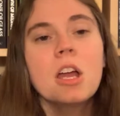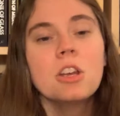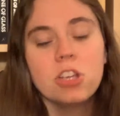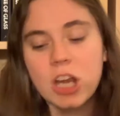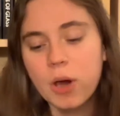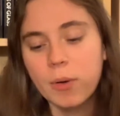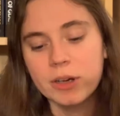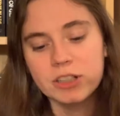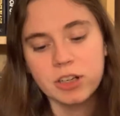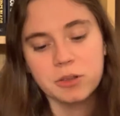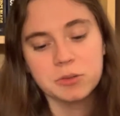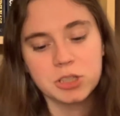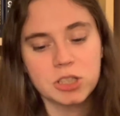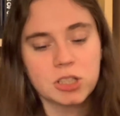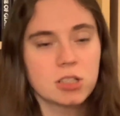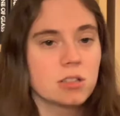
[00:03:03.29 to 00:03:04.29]
No, I
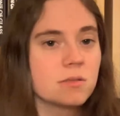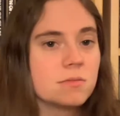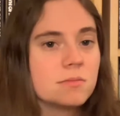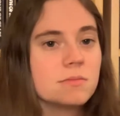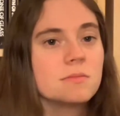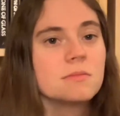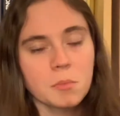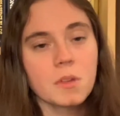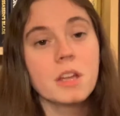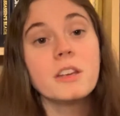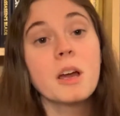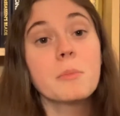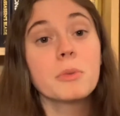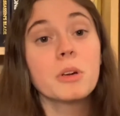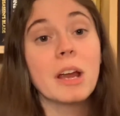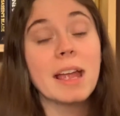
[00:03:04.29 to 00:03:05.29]
don't.
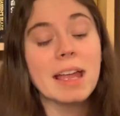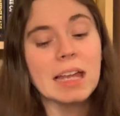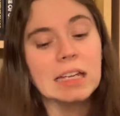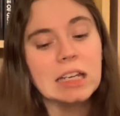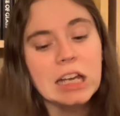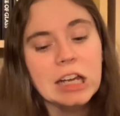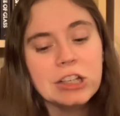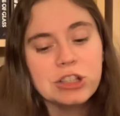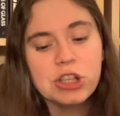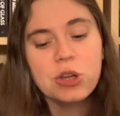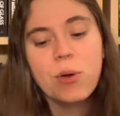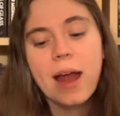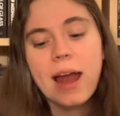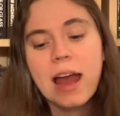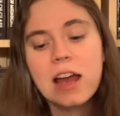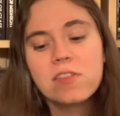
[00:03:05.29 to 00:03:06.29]
Number eight, do you
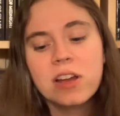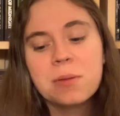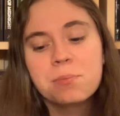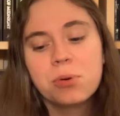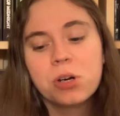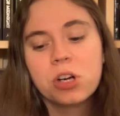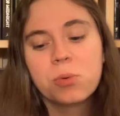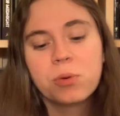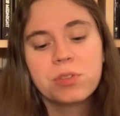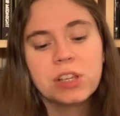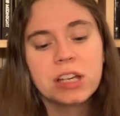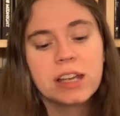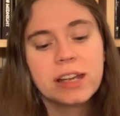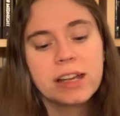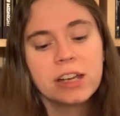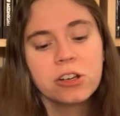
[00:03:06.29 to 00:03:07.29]
have a book with the
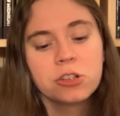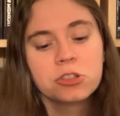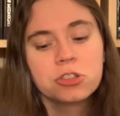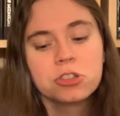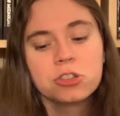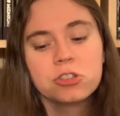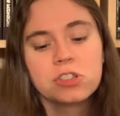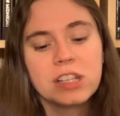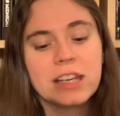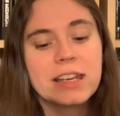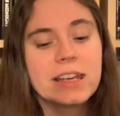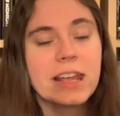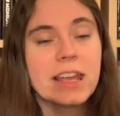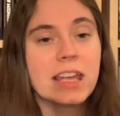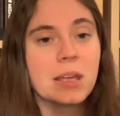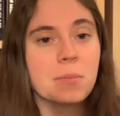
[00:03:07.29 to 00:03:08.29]
character's
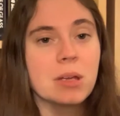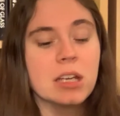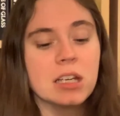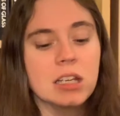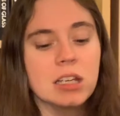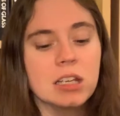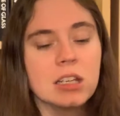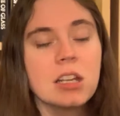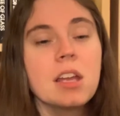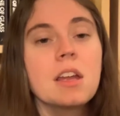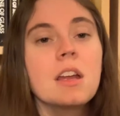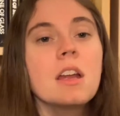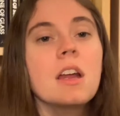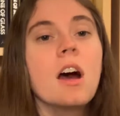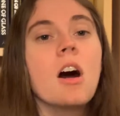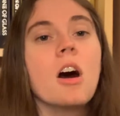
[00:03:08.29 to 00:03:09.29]
name in it?
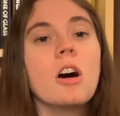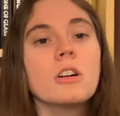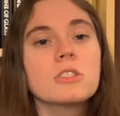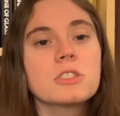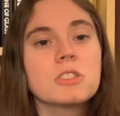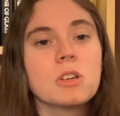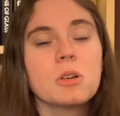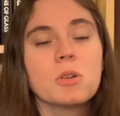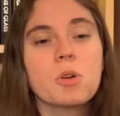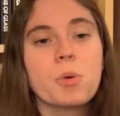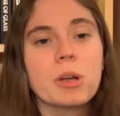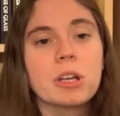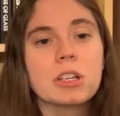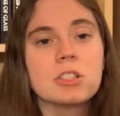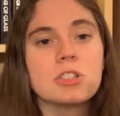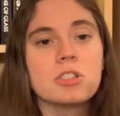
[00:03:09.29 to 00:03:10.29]
Also,
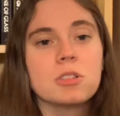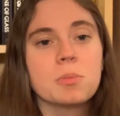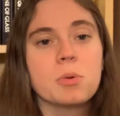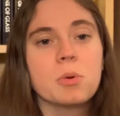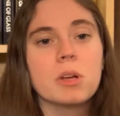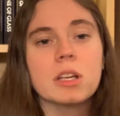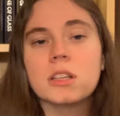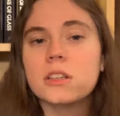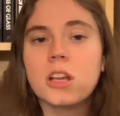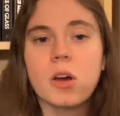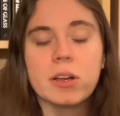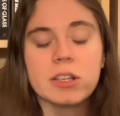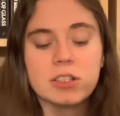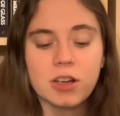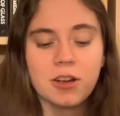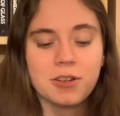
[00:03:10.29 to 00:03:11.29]
quick and to the point, no,
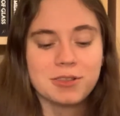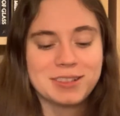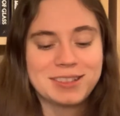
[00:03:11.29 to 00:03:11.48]
I don't.